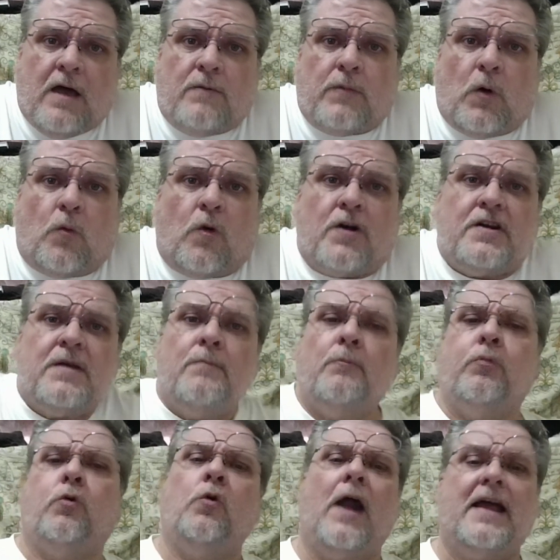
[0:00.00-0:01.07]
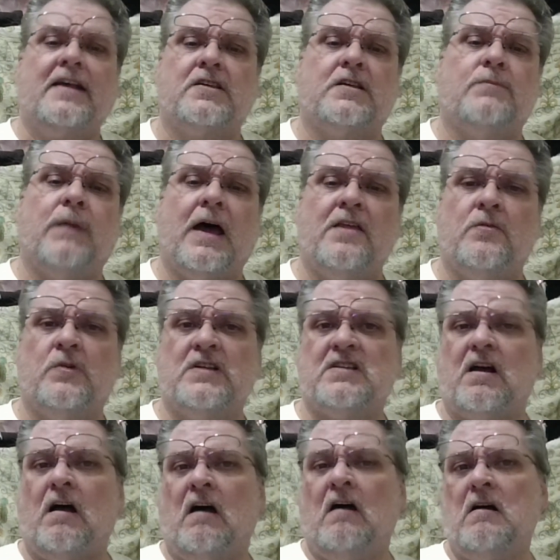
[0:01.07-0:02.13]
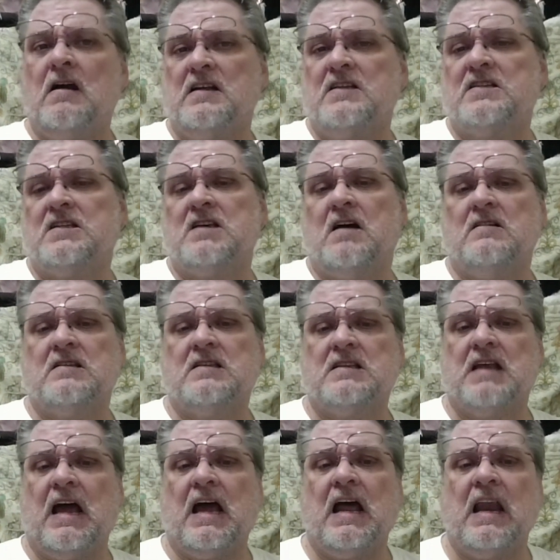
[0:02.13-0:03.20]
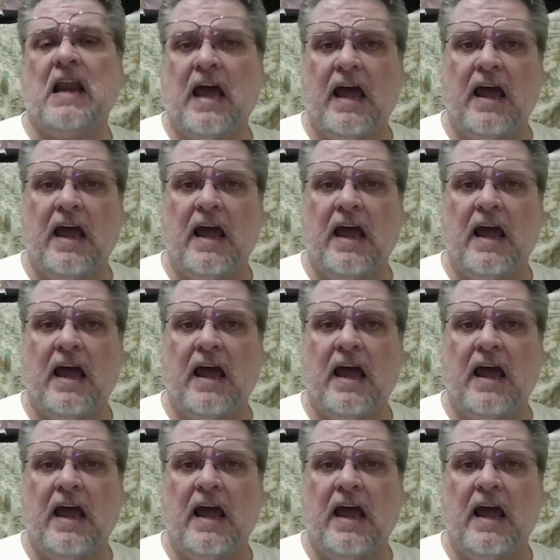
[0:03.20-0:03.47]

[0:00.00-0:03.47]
but weren't impressed by the result. Oh, it's so slowly.